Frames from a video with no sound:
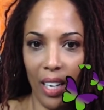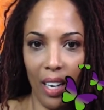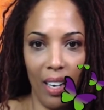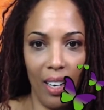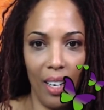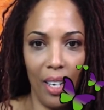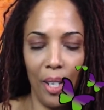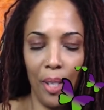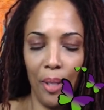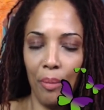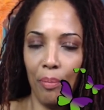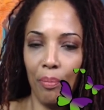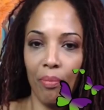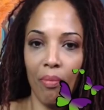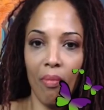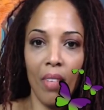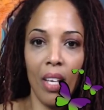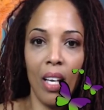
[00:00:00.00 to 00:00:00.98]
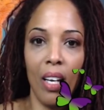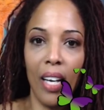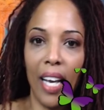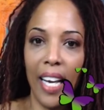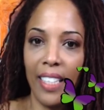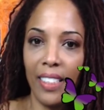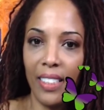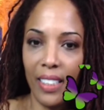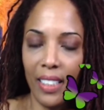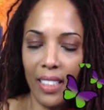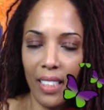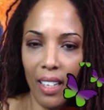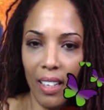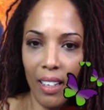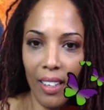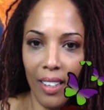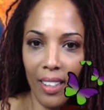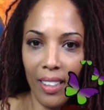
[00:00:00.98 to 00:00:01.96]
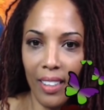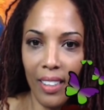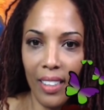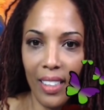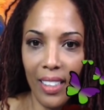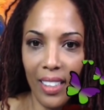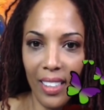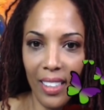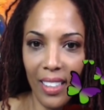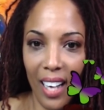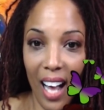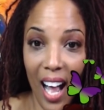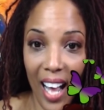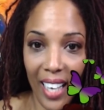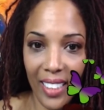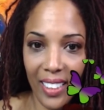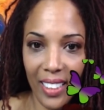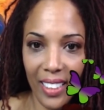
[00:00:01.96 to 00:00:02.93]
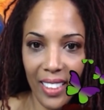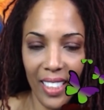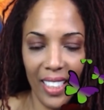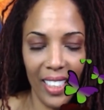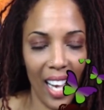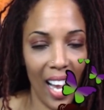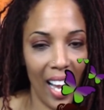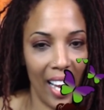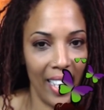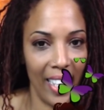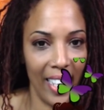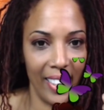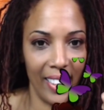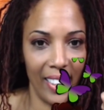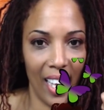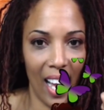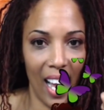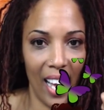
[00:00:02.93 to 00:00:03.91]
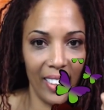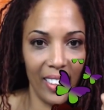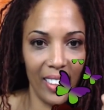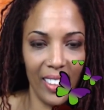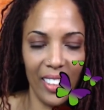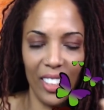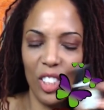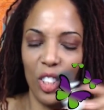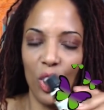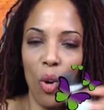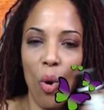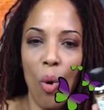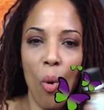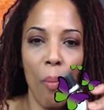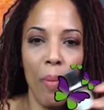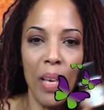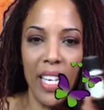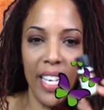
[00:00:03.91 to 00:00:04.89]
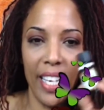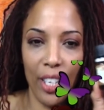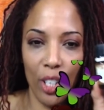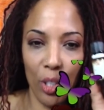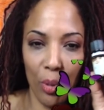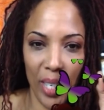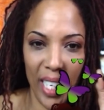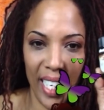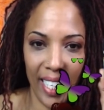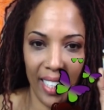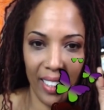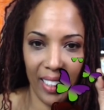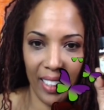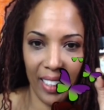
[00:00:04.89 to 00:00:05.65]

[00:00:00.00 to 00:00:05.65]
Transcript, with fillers: antioxidant, high in antioxidants, so many ingredients in